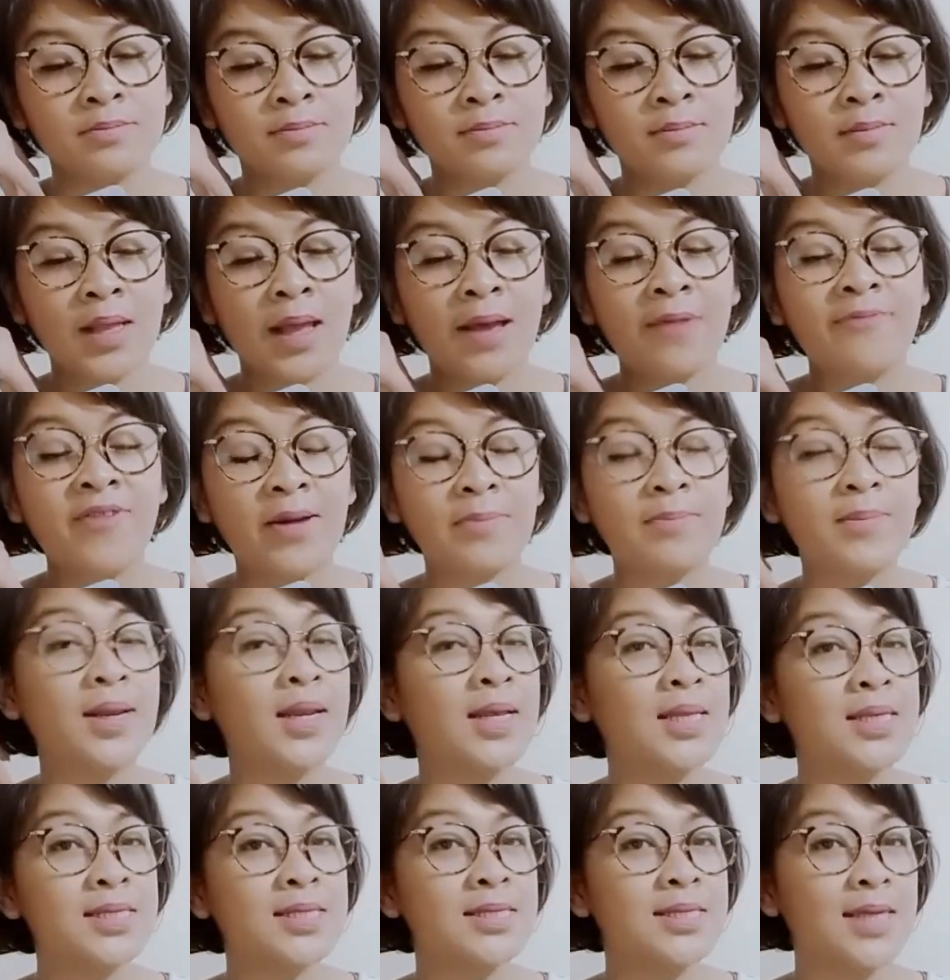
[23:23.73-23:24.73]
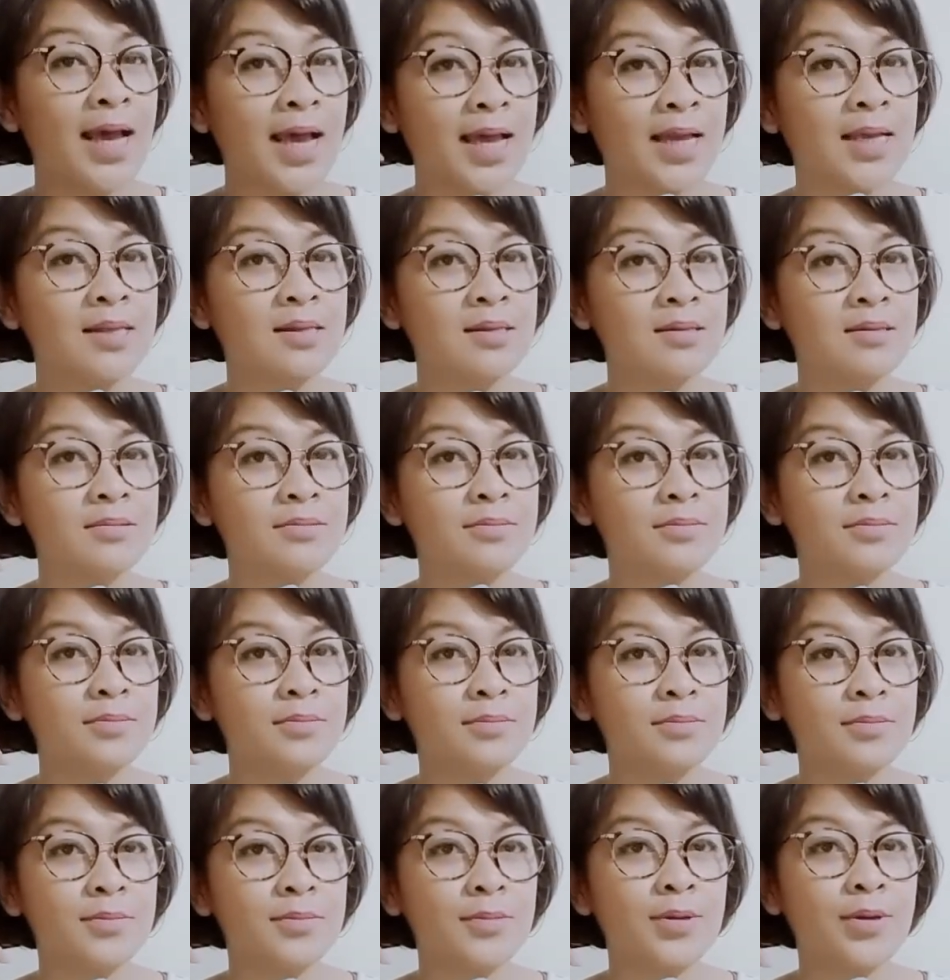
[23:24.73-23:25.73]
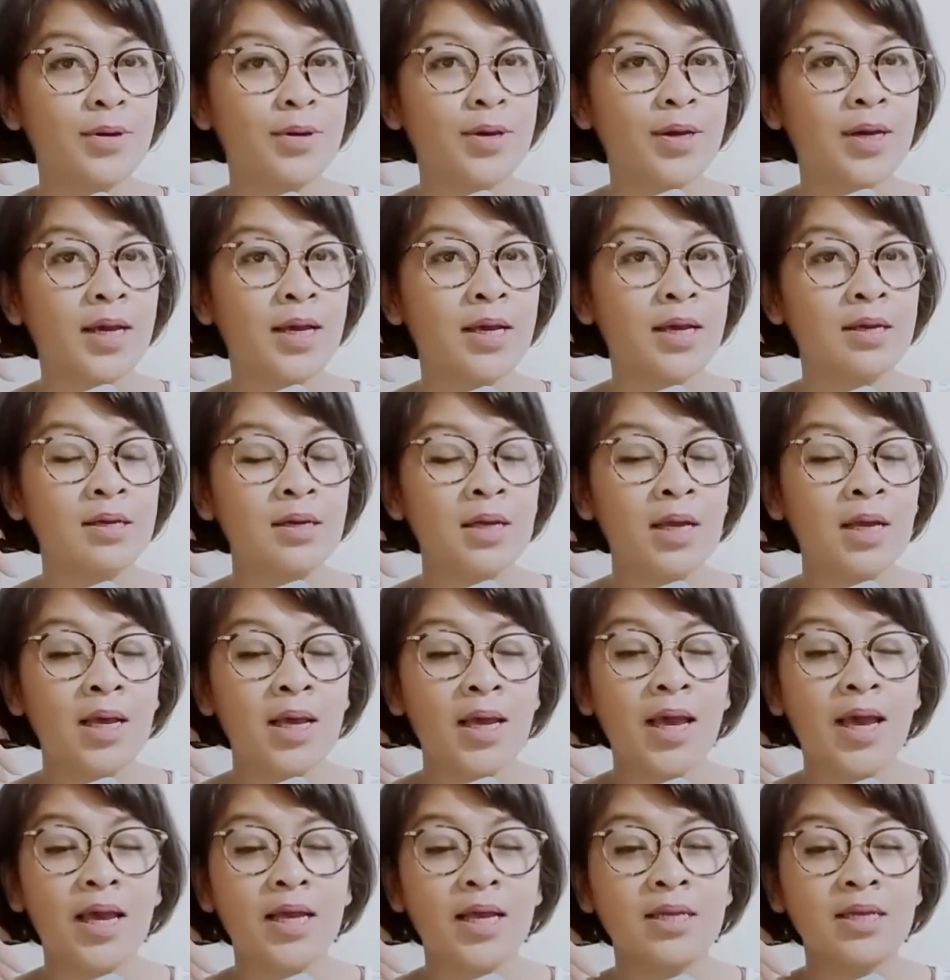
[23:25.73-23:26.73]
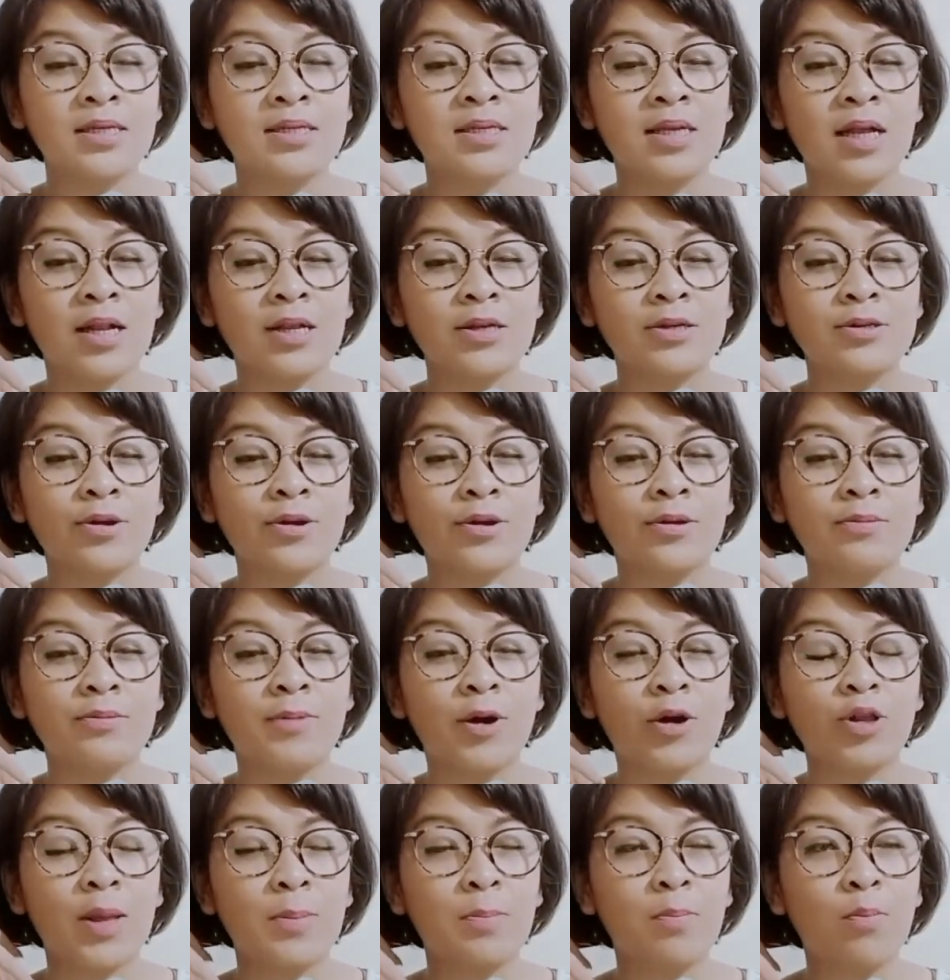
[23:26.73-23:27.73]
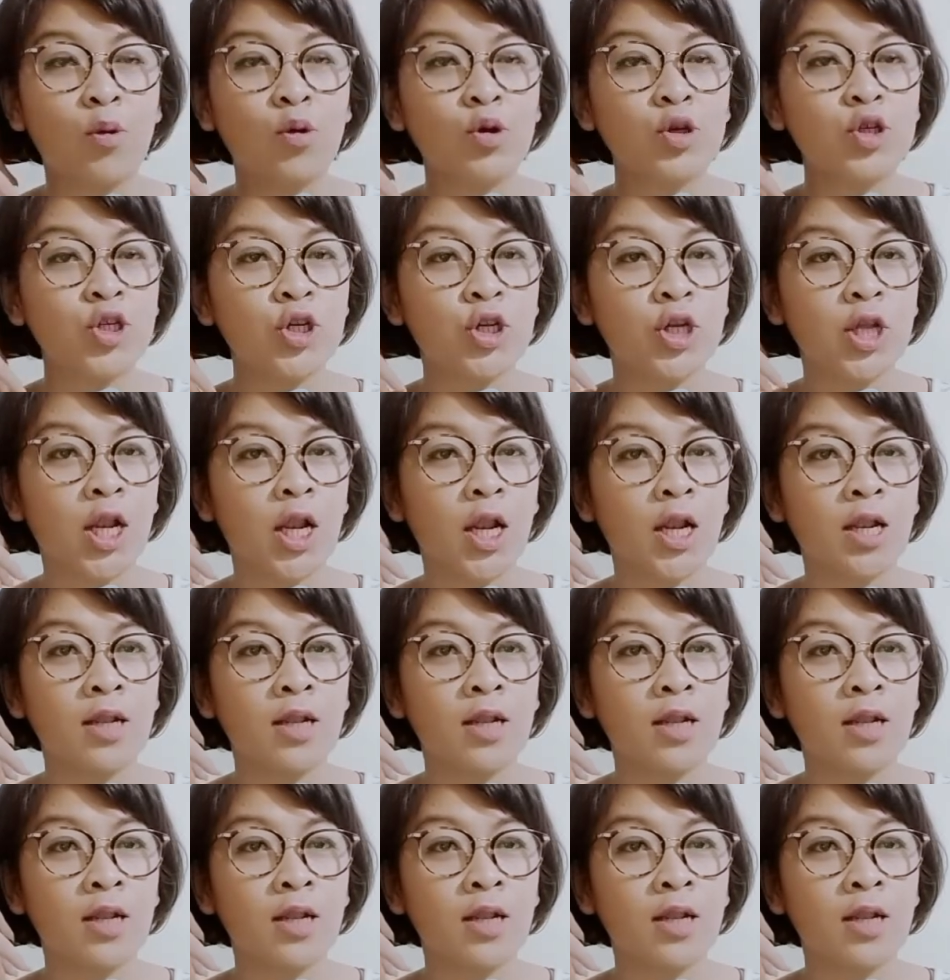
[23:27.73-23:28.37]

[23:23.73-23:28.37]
feminine side. Okay, and it's also about emotional.